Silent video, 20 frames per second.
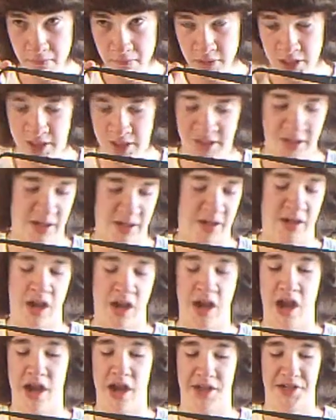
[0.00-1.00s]

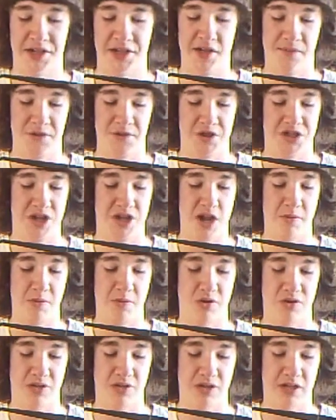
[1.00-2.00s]
Except for
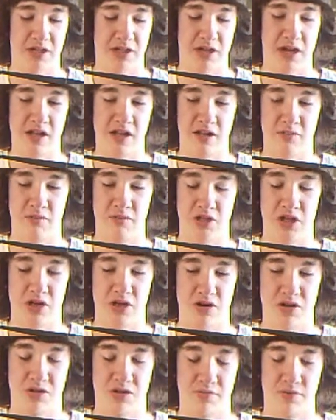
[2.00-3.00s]
snipers or like an LMG
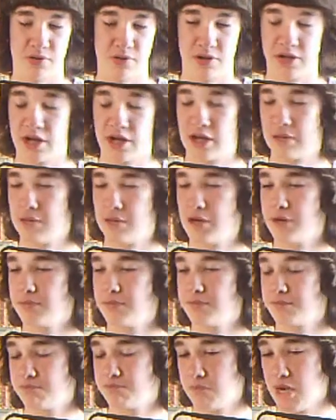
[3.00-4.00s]
or support guy, but
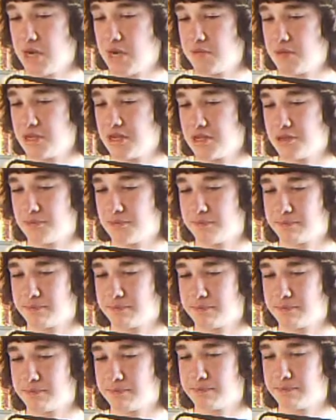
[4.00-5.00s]
in my opinion.
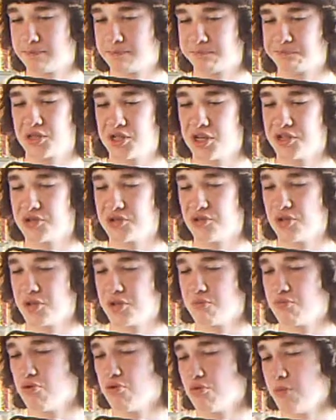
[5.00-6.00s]
Delta
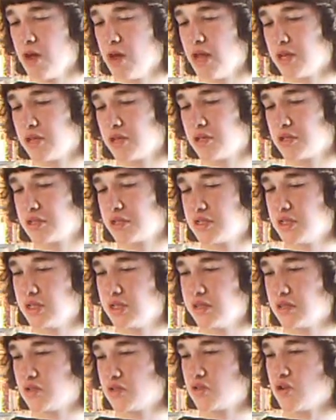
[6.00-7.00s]
ring, pull back, you can
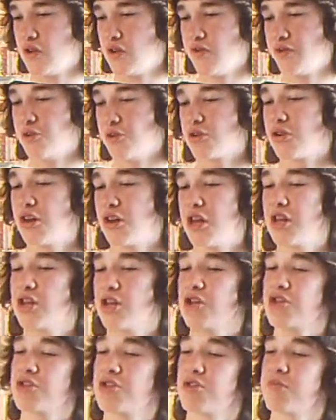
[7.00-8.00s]
take these off, throw a grenade
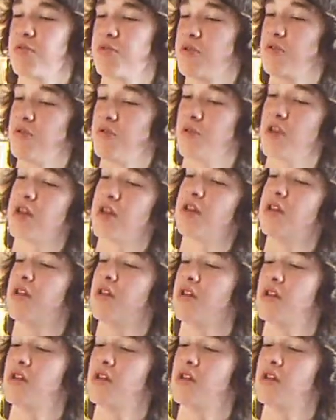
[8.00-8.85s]
launcher, put a rail